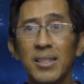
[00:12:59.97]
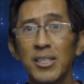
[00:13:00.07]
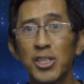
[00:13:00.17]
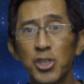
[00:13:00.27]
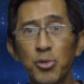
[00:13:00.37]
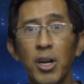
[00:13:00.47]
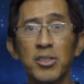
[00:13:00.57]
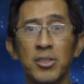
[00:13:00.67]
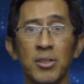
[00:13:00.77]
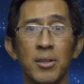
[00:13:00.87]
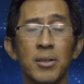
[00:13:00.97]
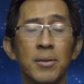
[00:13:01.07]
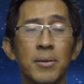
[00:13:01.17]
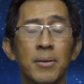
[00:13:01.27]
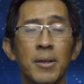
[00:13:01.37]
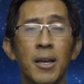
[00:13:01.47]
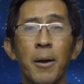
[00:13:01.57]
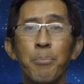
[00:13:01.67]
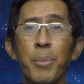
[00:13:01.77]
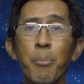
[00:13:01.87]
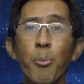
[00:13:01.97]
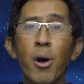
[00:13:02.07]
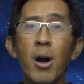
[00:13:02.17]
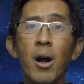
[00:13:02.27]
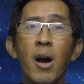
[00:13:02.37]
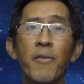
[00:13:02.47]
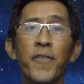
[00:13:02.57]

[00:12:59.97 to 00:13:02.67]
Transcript: structure, but more of a